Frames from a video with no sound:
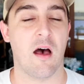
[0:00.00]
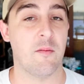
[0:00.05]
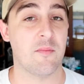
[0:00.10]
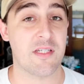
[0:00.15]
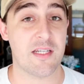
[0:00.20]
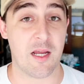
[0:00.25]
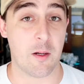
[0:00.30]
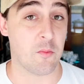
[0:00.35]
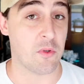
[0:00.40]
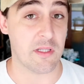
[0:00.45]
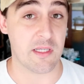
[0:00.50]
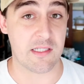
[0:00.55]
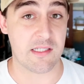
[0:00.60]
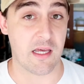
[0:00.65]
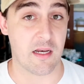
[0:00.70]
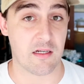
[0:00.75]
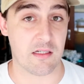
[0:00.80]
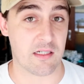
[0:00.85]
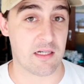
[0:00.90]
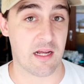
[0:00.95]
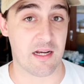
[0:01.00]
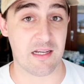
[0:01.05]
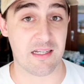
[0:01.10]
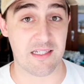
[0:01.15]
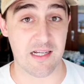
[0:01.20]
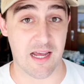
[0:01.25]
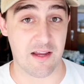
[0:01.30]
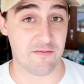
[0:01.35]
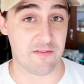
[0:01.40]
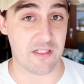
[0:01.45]
Today I'm really excited to kind of
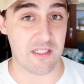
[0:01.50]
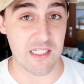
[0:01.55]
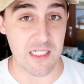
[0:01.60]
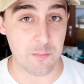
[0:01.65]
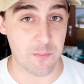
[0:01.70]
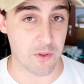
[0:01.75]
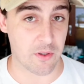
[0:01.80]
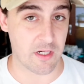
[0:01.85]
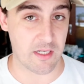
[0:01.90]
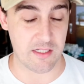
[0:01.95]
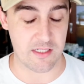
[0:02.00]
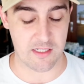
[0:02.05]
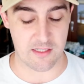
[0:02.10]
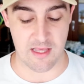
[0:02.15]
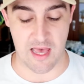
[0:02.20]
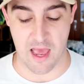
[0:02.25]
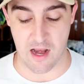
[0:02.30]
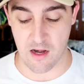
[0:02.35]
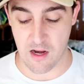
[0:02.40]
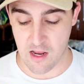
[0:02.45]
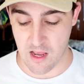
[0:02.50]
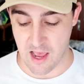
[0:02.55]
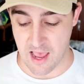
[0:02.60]
dive deeper into that.